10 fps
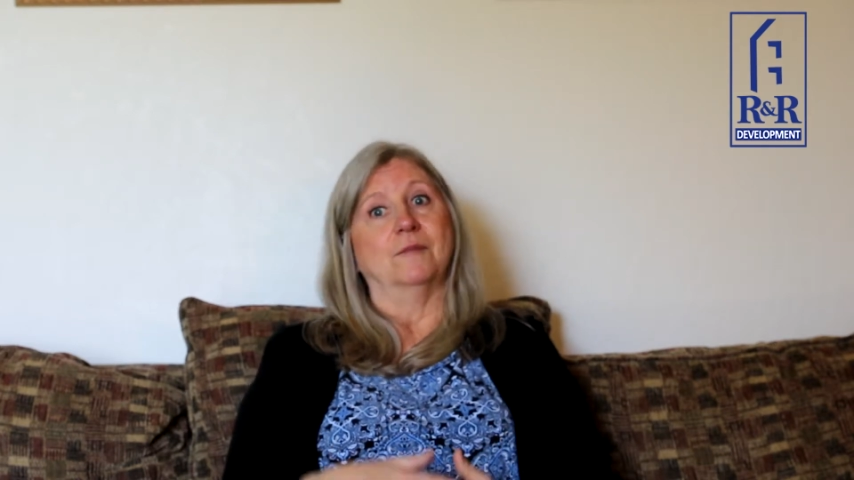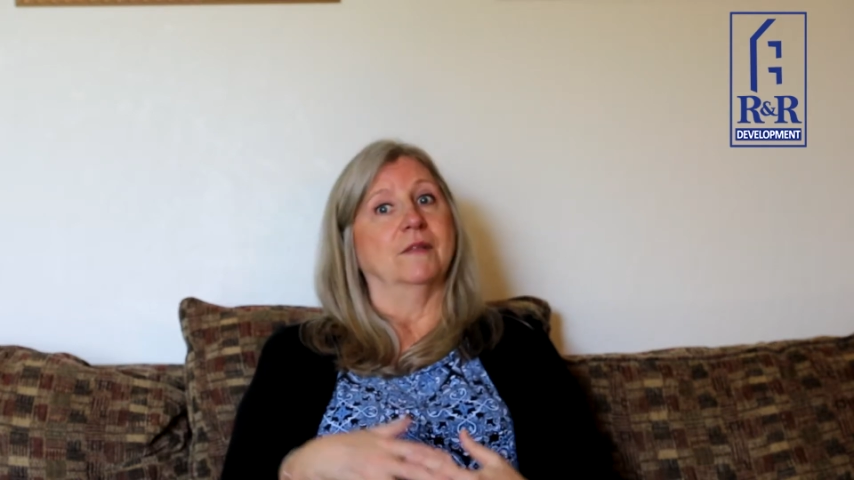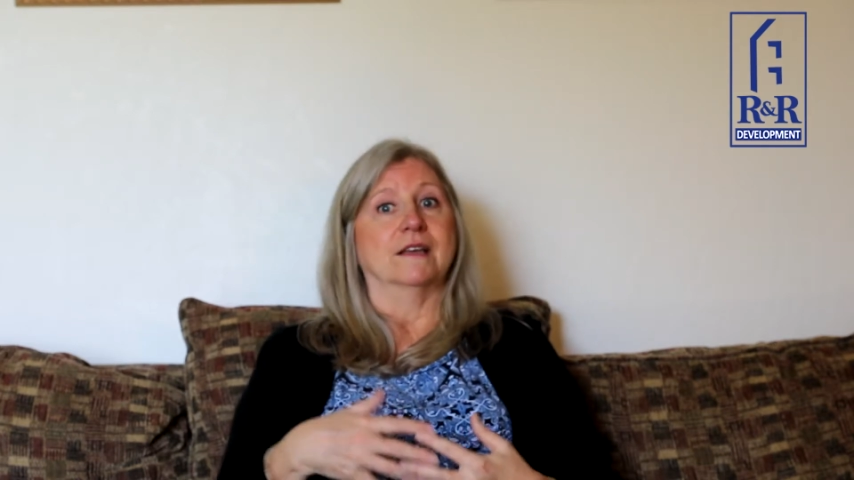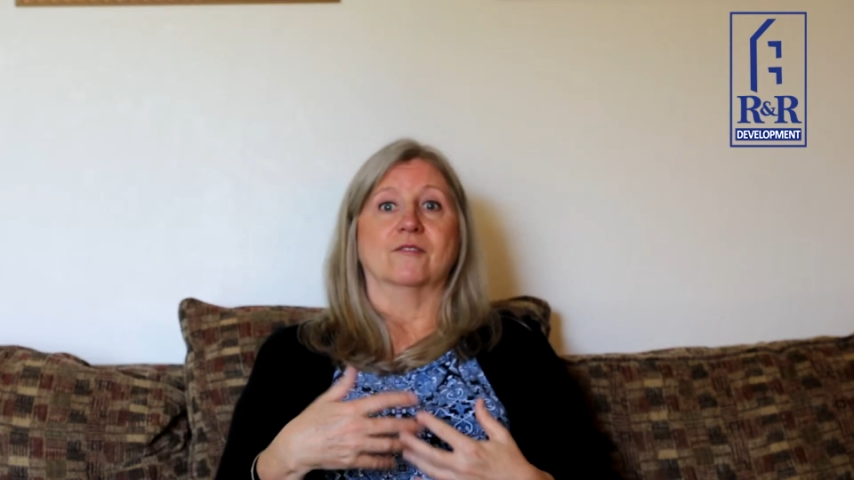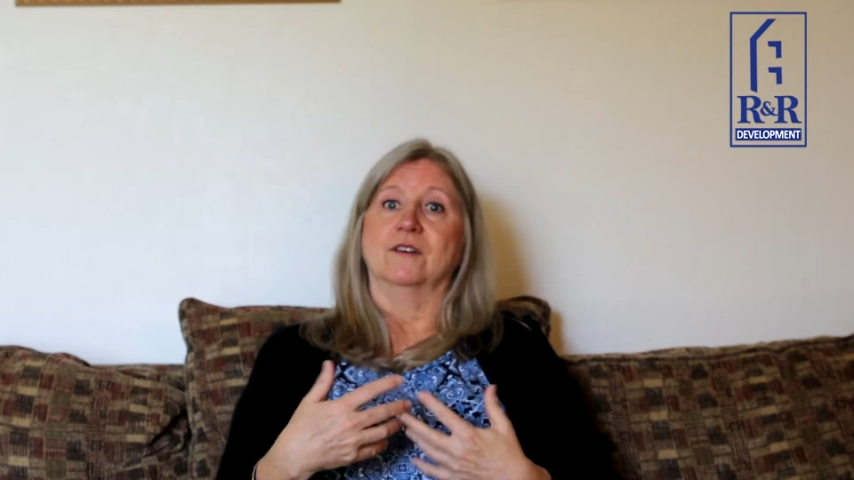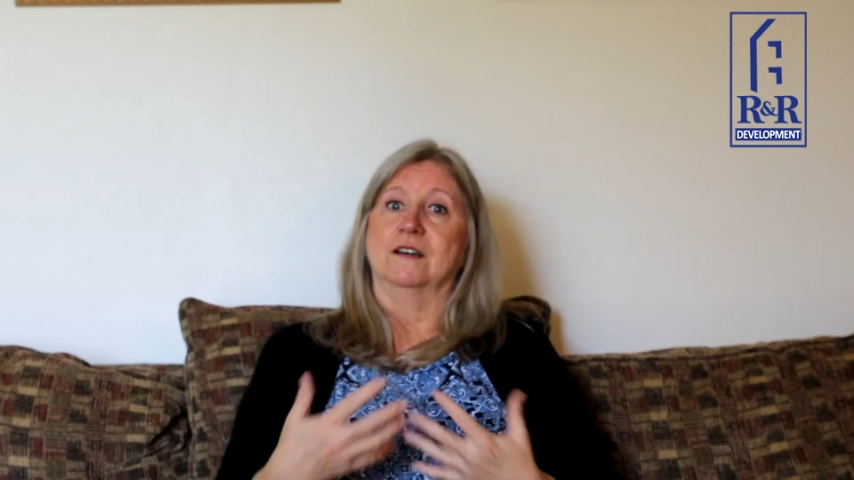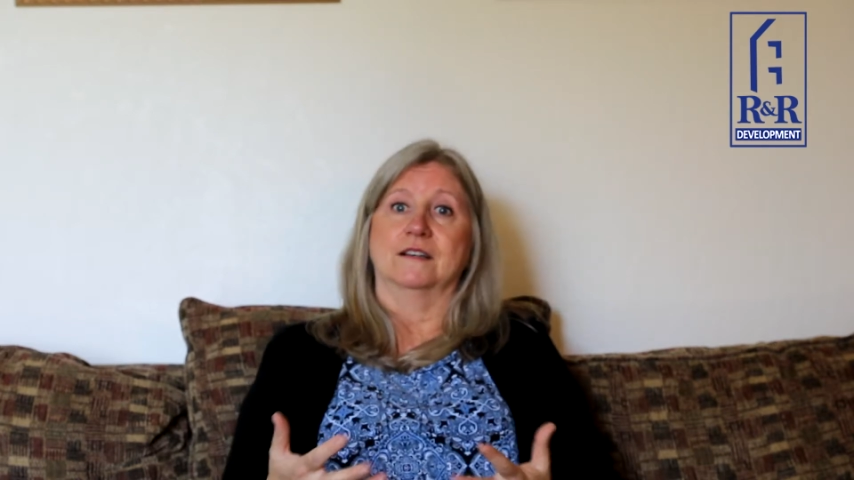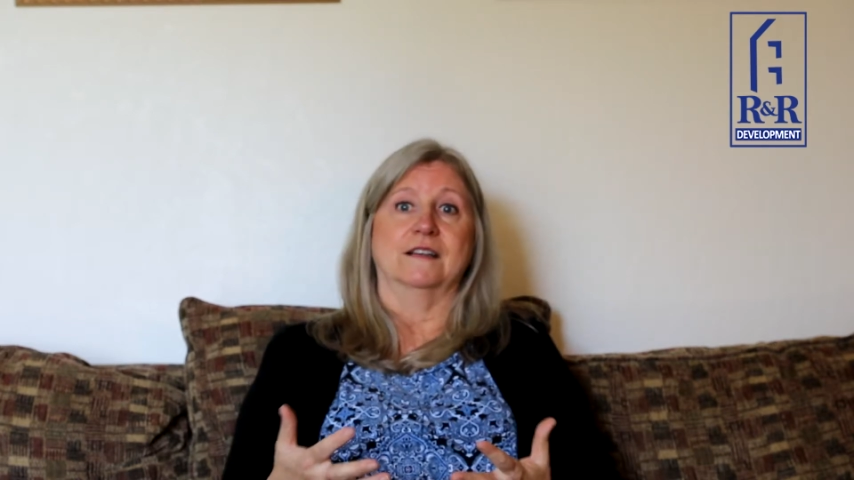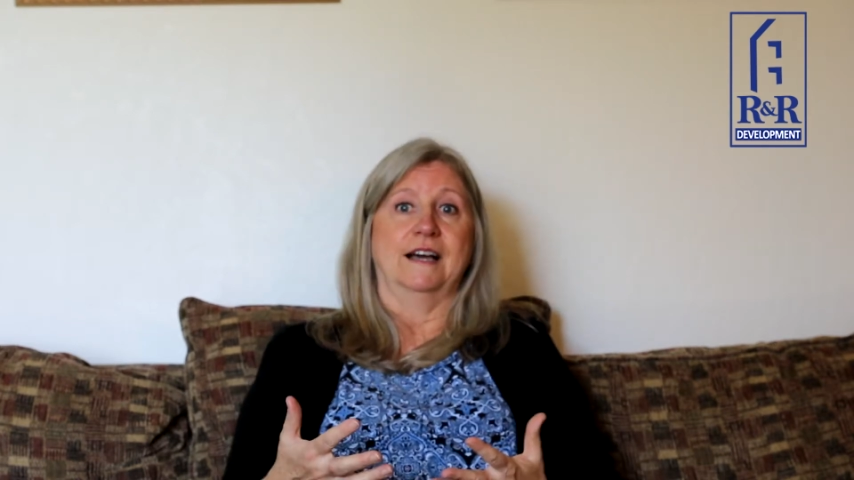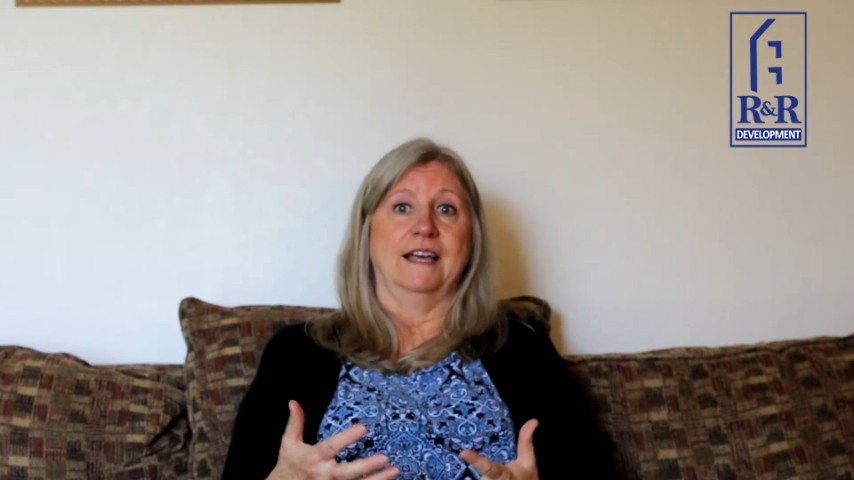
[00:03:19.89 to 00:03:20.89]
I'm like,
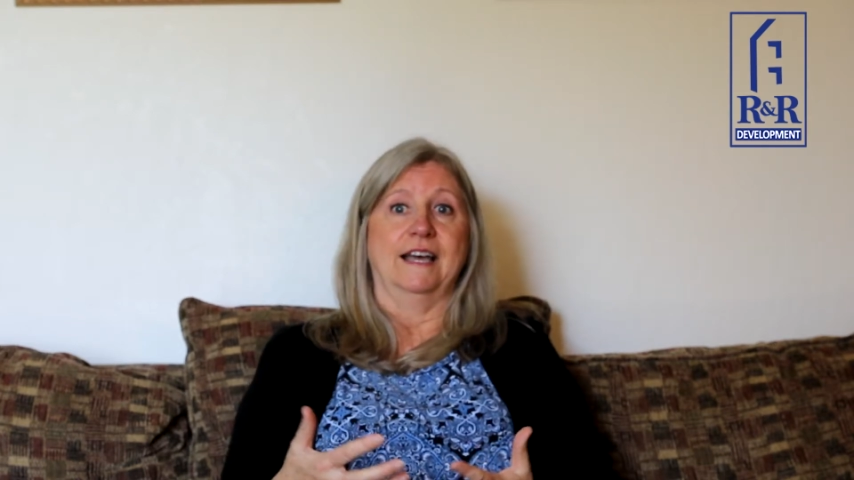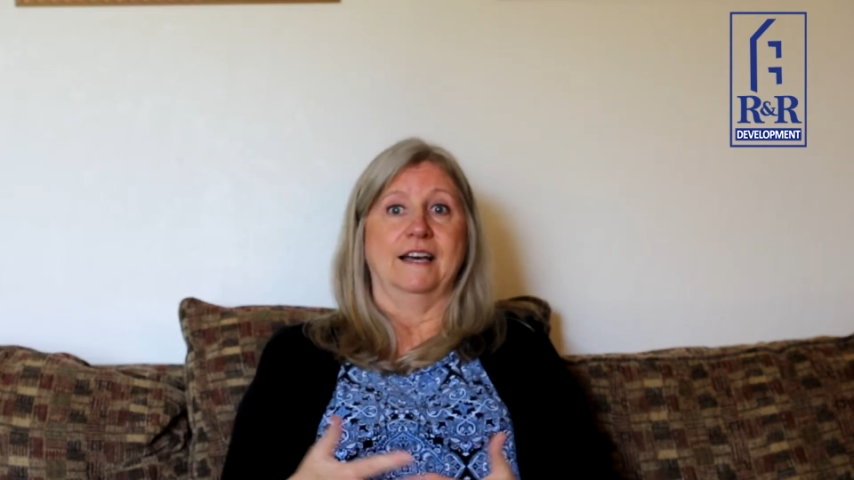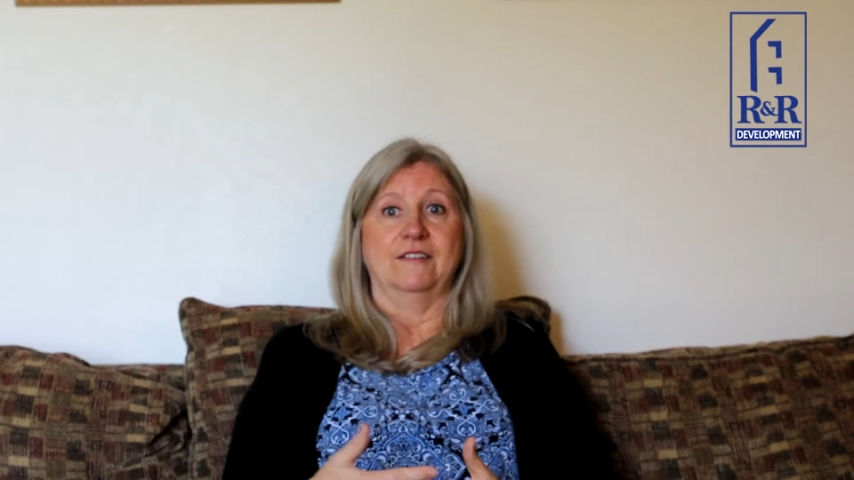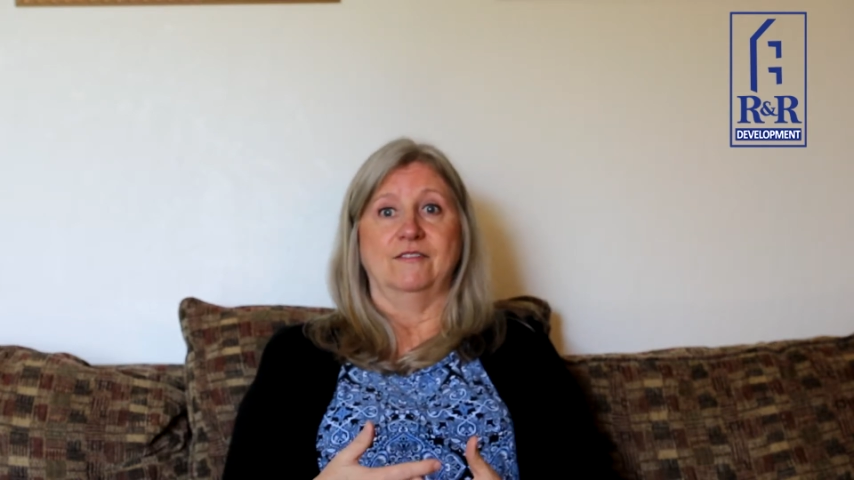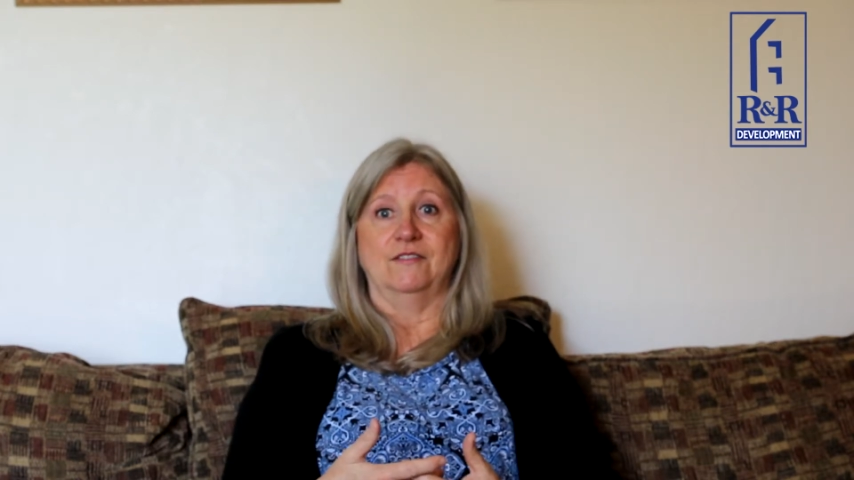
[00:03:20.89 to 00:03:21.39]
well, I